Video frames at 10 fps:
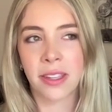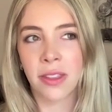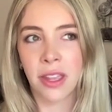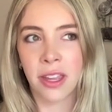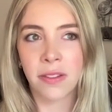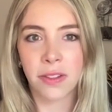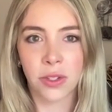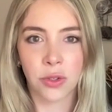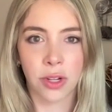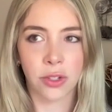and the
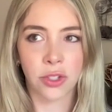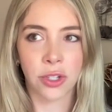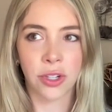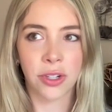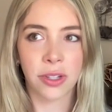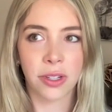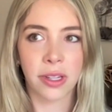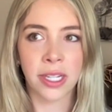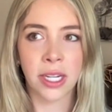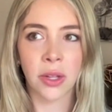infrastructure,
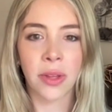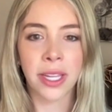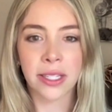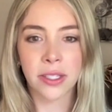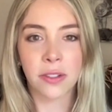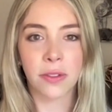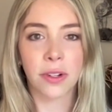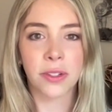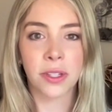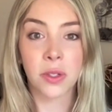and gets there
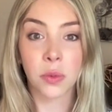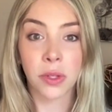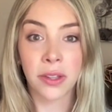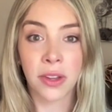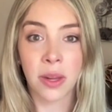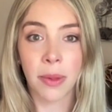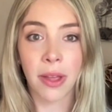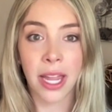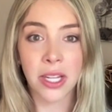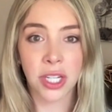first and is really good
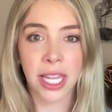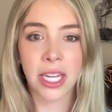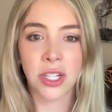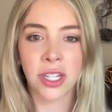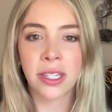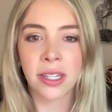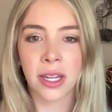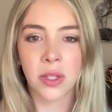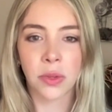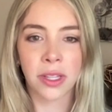about education and
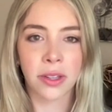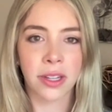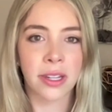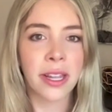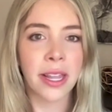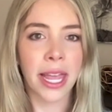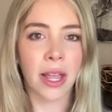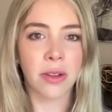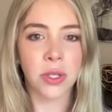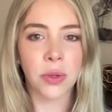has really good
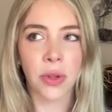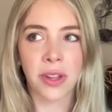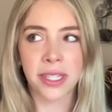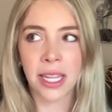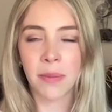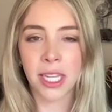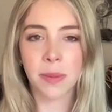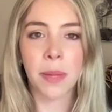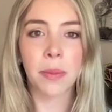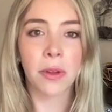how-to content and
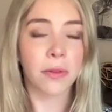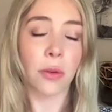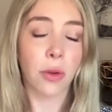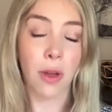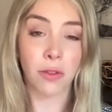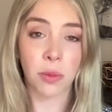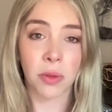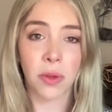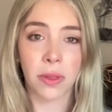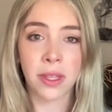makes people feel
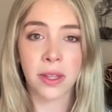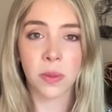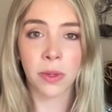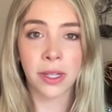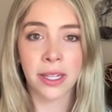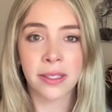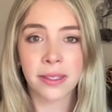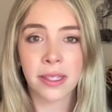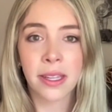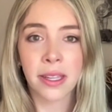comfortable with the
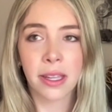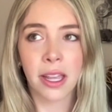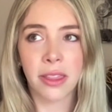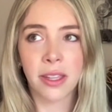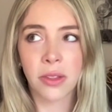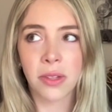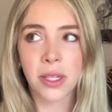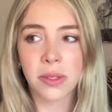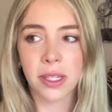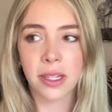experience, I think they'll
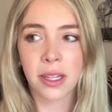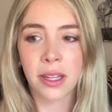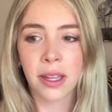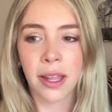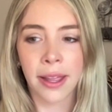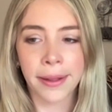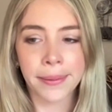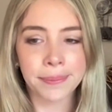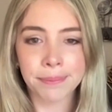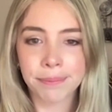use it.
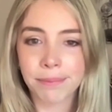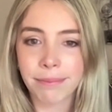And